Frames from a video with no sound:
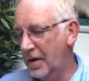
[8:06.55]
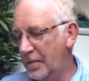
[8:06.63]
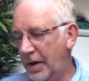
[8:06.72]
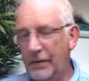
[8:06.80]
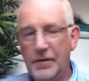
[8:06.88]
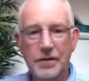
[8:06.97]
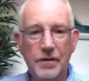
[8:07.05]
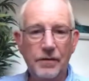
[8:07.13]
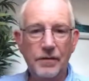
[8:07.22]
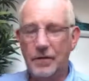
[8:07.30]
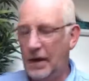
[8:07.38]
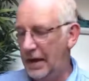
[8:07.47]

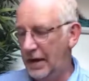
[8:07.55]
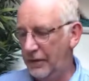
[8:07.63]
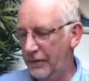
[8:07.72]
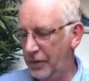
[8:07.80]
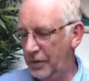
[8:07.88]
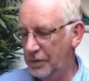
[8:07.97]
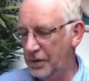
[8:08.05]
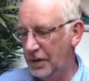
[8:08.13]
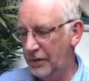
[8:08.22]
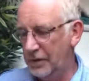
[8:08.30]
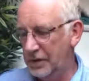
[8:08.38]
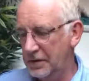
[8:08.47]
barrister, food
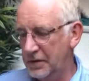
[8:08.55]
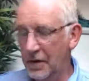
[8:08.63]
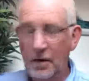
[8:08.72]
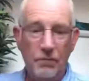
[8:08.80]
service,